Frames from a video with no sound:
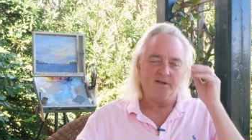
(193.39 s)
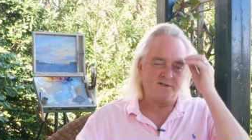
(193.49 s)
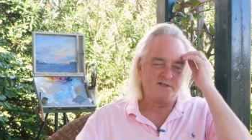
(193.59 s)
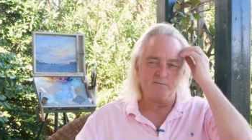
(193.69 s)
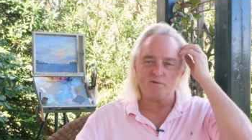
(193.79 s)

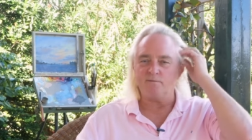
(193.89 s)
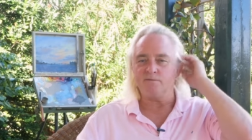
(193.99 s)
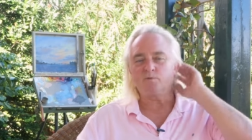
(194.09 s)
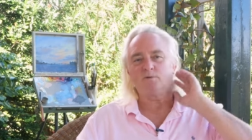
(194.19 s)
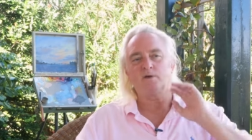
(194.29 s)
And
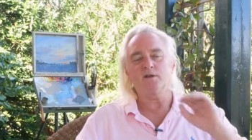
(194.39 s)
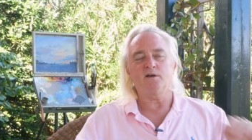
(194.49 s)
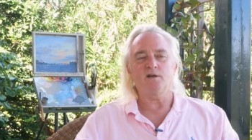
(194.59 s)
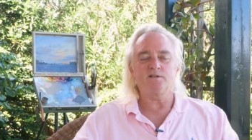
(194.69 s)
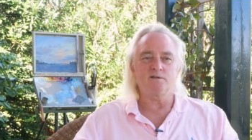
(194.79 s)
sometimes when my
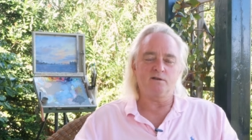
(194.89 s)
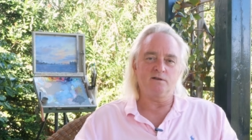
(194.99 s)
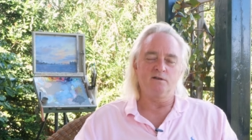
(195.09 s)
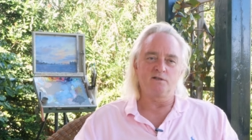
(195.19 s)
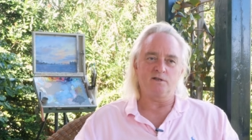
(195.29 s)
guys are
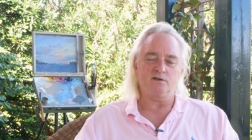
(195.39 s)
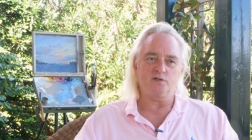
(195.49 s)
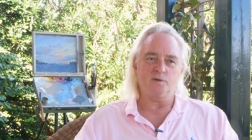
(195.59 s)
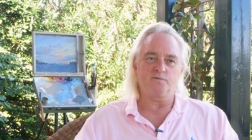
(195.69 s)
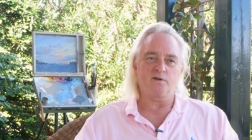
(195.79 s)
using our
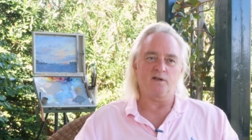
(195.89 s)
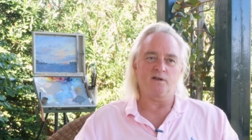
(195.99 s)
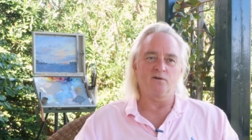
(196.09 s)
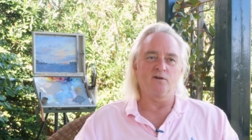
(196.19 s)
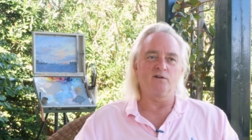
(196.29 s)
tube filler,
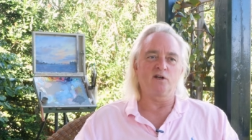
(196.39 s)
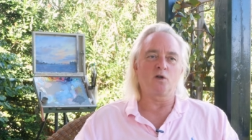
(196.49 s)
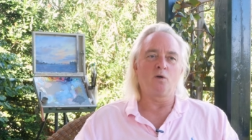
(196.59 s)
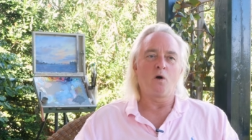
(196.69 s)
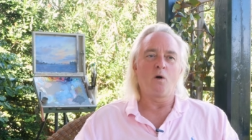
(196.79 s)
like, you'll hear a
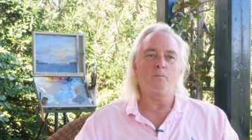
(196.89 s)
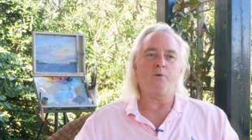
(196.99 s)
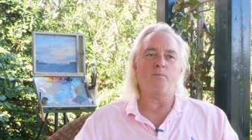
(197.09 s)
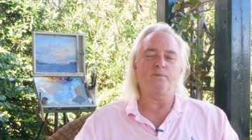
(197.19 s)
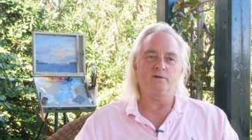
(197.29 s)
little
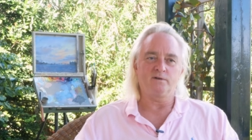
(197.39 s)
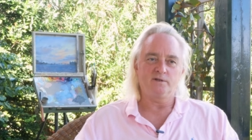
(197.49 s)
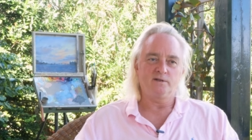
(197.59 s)
pop